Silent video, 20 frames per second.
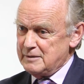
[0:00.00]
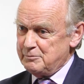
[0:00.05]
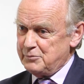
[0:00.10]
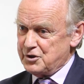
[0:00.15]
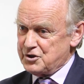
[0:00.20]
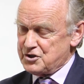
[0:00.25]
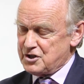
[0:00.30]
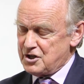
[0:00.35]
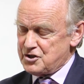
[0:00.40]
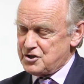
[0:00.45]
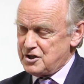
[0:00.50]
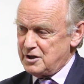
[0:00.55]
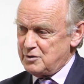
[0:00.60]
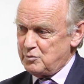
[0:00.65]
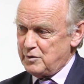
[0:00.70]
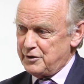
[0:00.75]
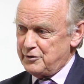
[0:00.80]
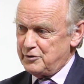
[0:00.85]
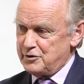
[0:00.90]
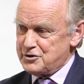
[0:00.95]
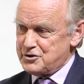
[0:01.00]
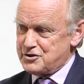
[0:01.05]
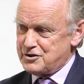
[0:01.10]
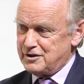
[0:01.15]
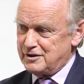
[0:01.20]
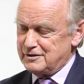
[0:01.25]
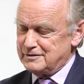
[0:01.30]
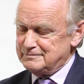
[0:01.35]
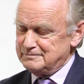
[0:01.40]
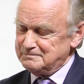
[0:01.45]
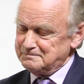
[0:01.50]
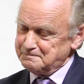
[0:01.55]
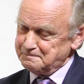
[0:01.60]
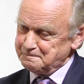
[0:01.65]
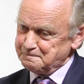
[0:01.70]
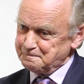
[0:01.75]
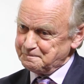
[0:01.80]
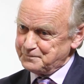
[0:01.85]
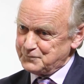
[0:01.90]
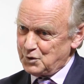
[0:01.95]
But as I say, whether it's the
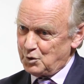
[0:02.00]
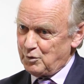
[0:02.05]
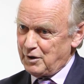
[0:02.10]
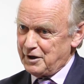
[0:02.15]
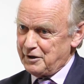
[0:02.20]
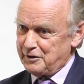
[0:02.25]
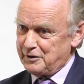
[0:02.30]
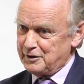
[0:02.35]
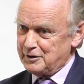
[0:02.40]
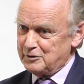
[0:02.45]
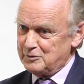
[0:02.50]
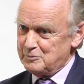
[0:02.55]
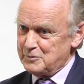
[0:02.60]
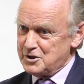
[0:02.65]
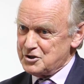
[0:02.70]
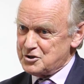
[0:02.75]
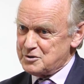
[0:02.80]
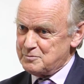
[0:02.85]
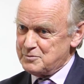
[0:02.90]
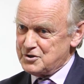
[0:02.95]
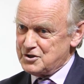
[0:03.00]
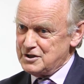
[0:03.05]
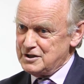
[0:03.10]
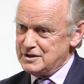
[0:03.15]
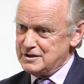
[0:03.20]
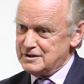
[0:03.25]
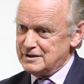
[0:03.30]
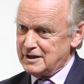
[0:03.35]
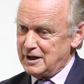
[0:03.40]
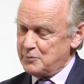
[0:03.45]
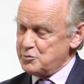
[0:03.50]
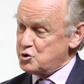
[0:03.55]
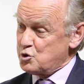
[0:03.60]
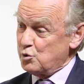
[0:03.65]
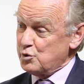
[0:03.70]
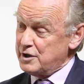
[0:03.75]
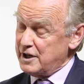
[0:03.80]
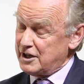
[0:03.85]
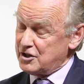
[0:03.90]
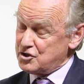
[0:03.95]
right thing remains to be seen. I was
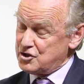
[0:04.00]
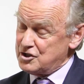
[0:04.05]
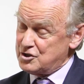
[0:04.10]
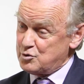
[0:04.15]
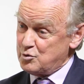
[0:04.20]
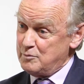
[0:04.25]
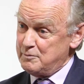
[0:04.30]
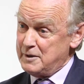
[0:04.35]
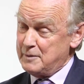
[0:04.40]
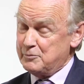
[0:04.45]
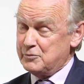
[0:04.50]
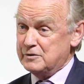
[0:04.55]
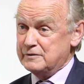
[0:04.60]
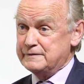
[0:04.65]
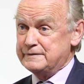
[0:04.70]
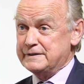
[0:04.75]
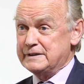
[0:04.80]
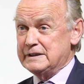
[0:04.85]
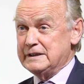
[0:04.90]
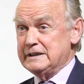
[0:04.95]
talking actually to a member of